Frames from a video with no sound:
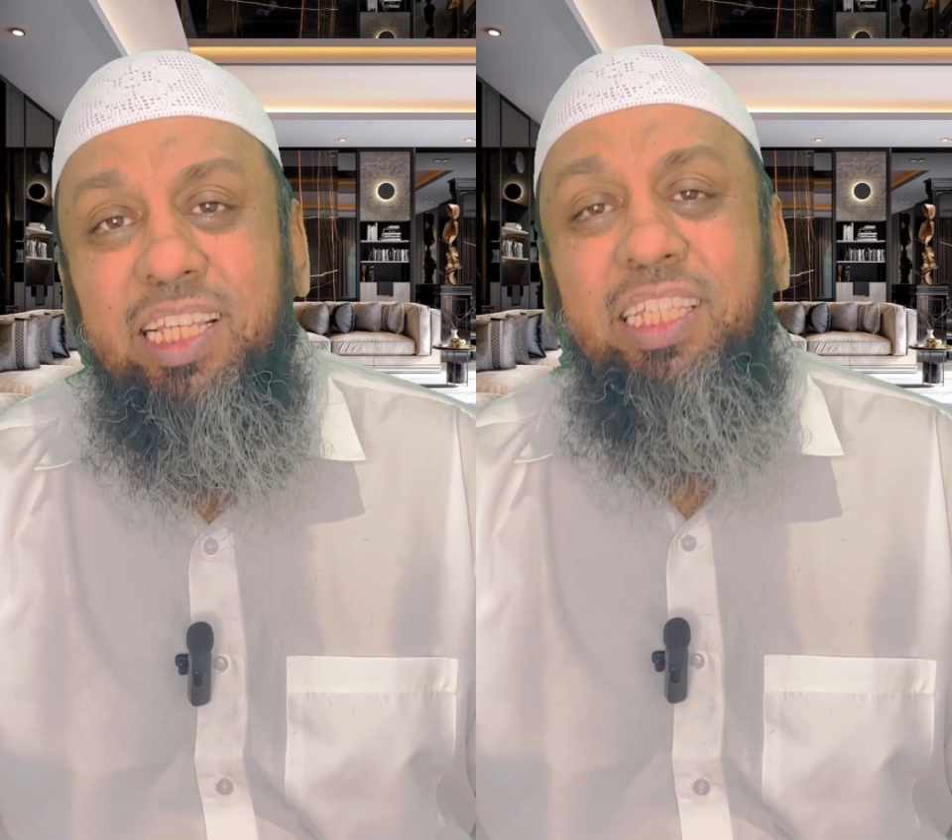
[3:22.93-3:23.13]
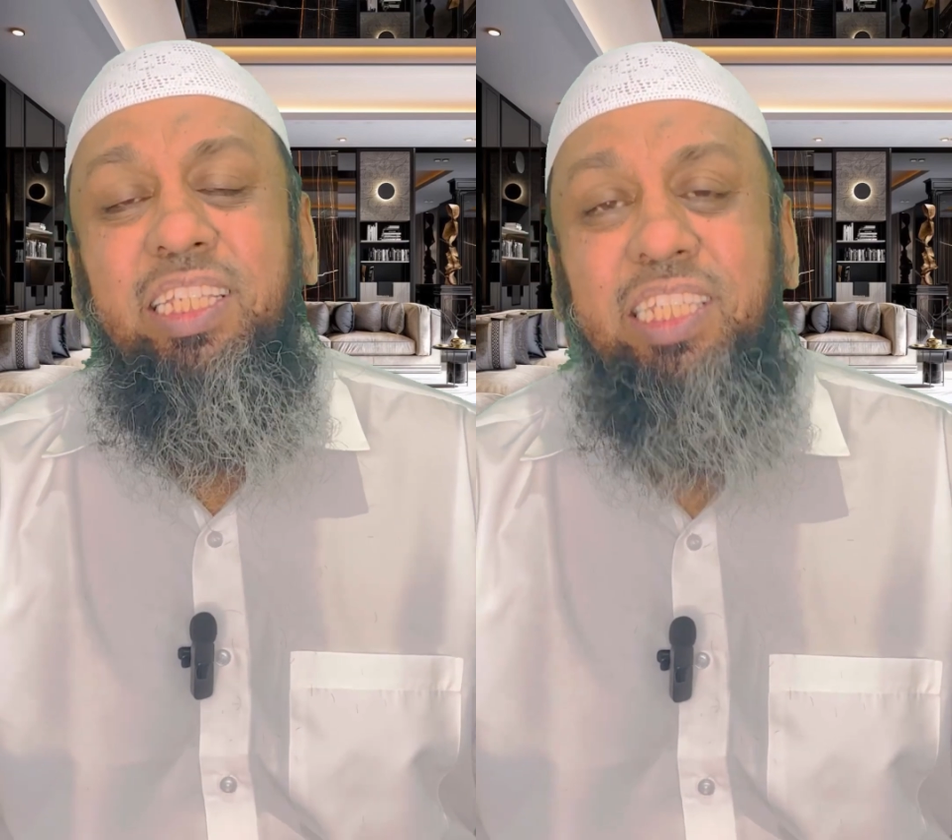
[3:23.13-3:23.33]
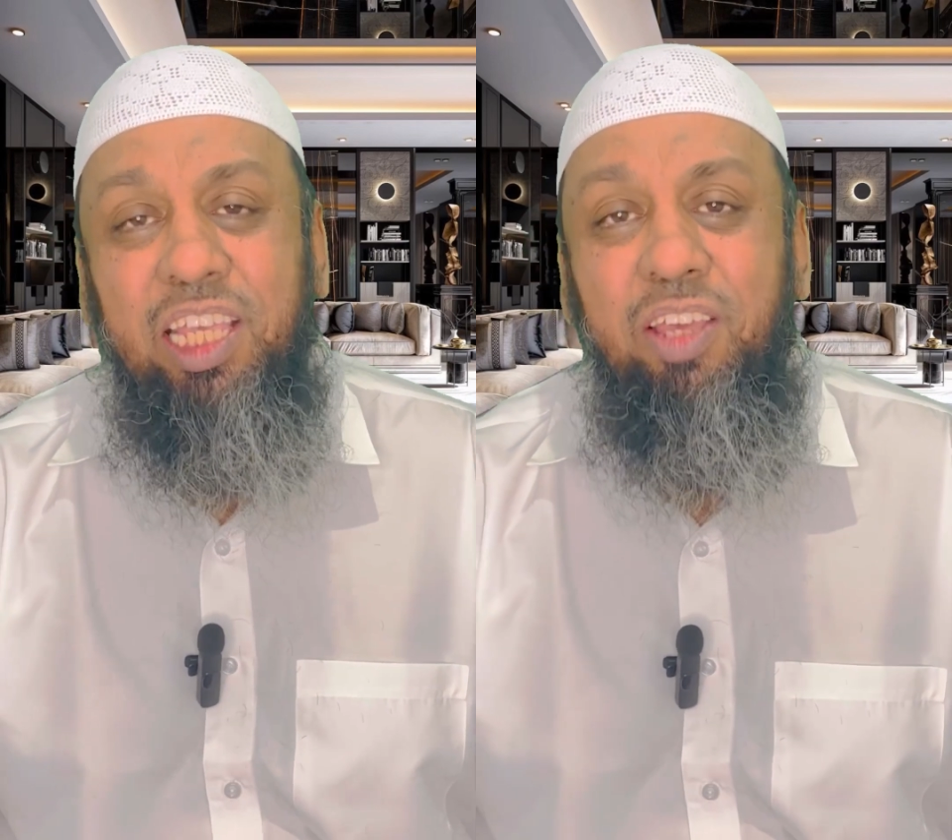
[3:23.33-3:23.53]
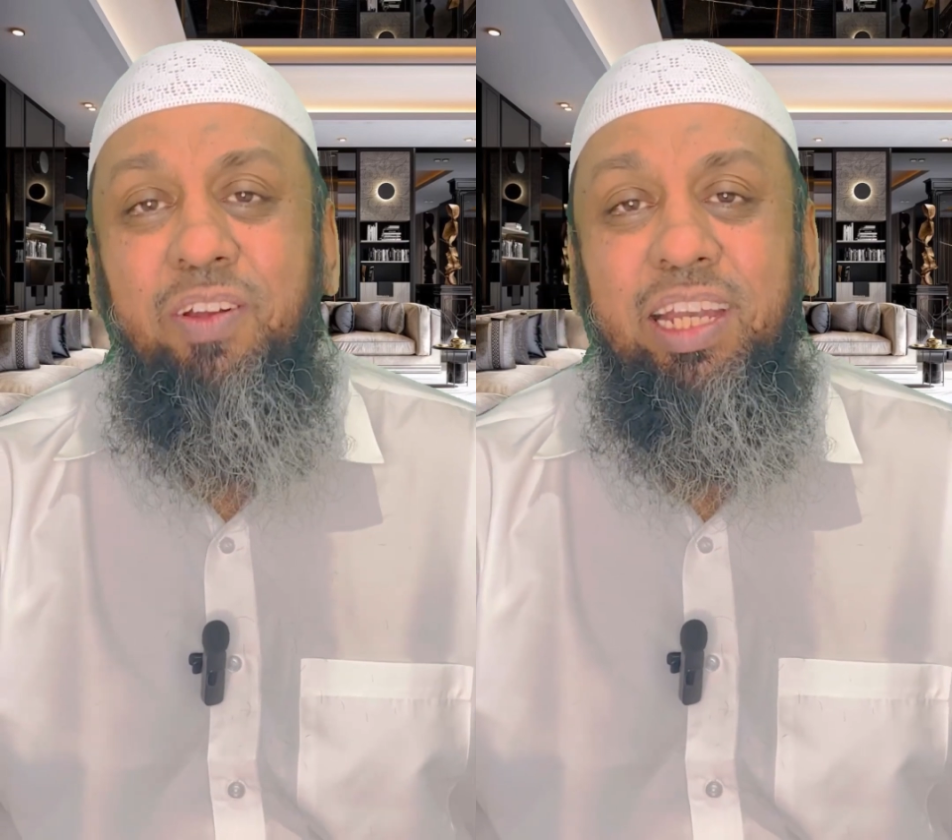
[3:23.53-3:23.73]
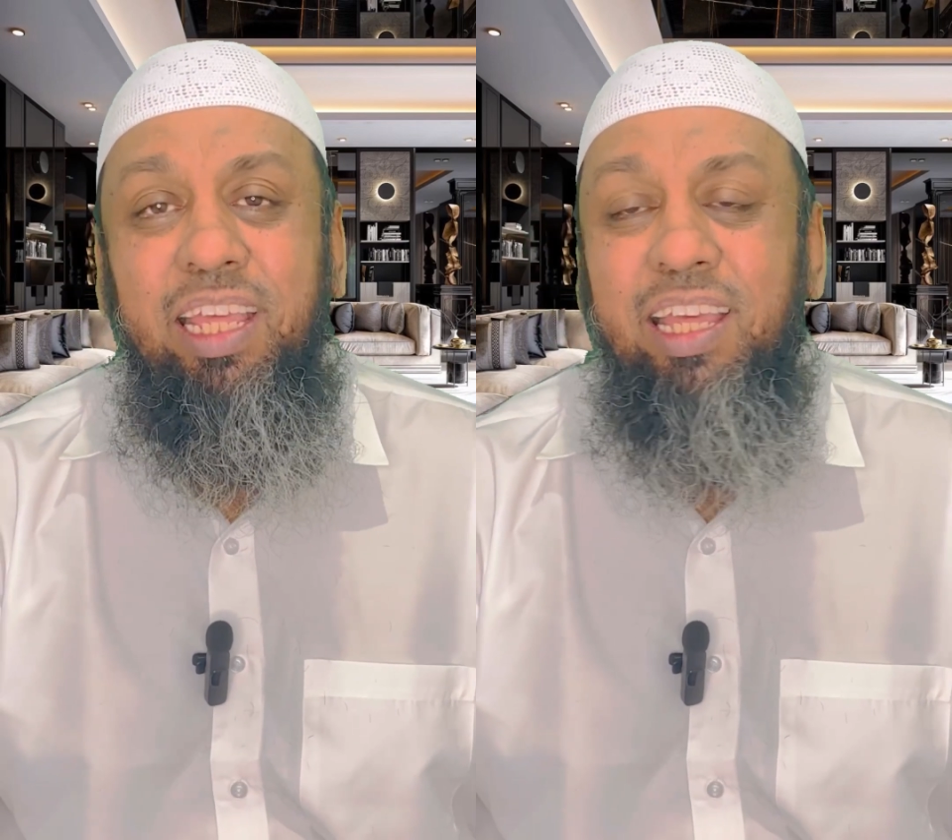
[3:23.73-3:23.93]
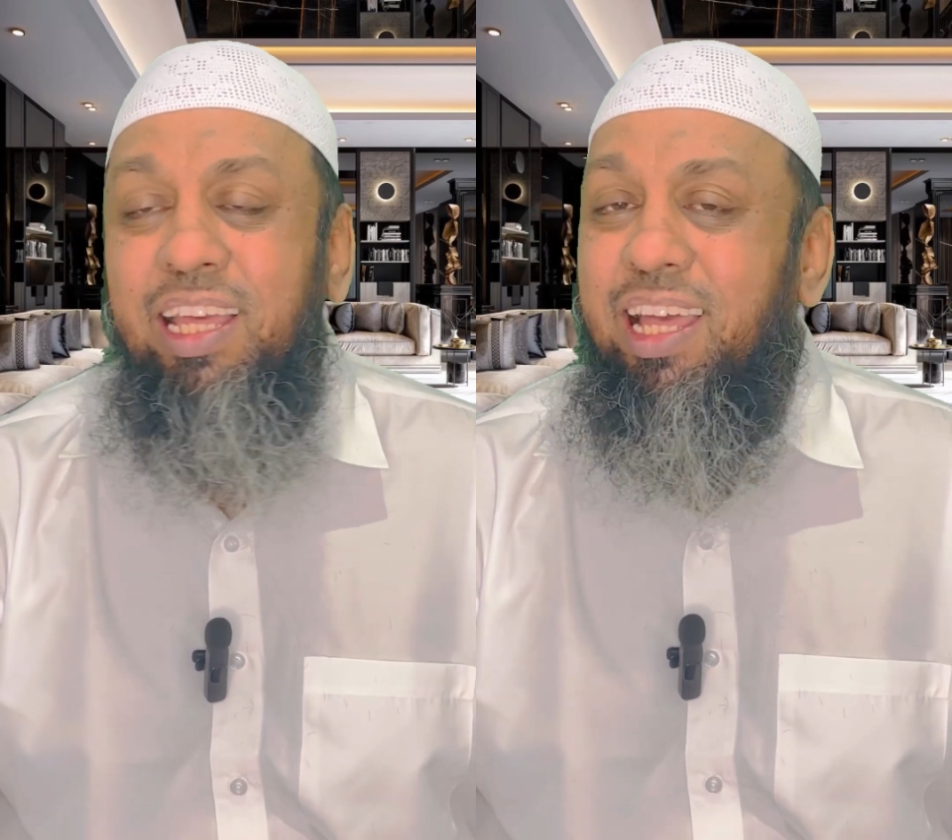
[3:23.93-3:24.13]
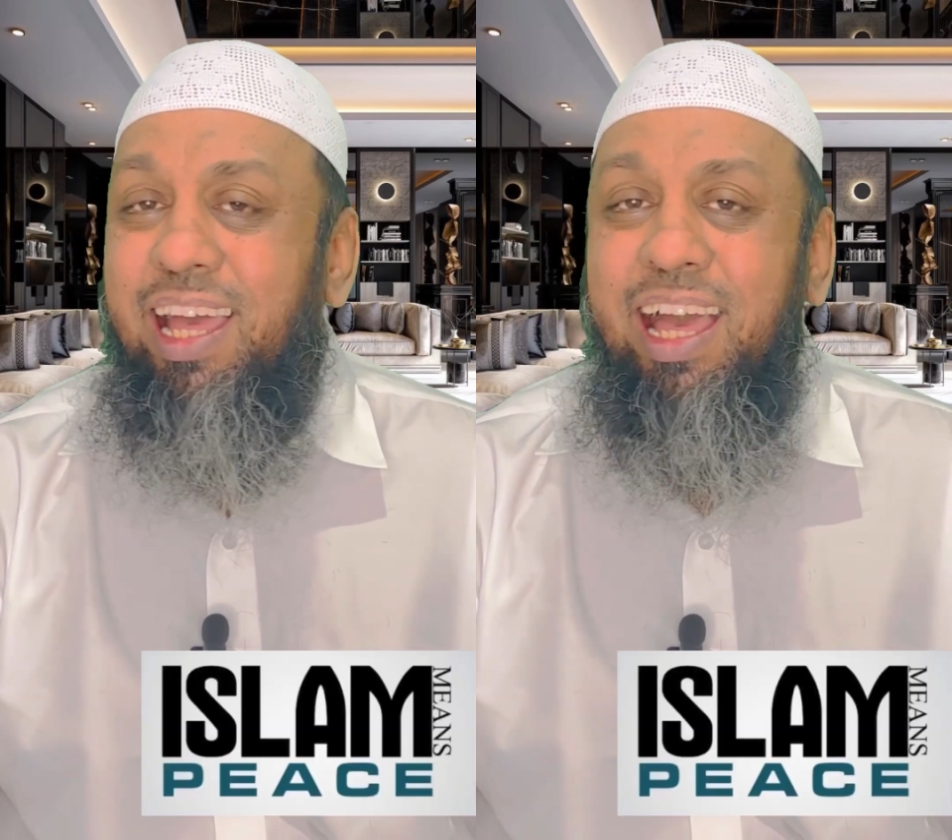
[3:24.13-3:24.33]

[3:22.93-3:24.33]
success, security.